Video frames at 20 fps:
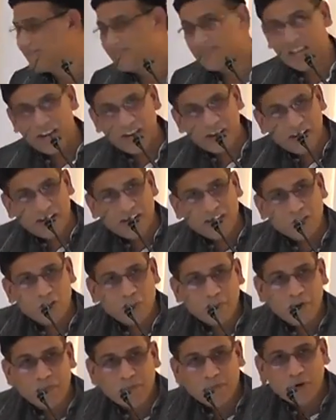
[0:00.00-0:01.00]
The Indian
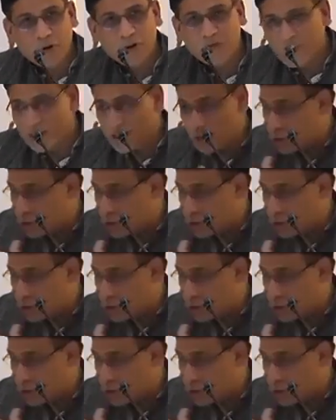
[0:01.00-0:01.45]
Supreme Court was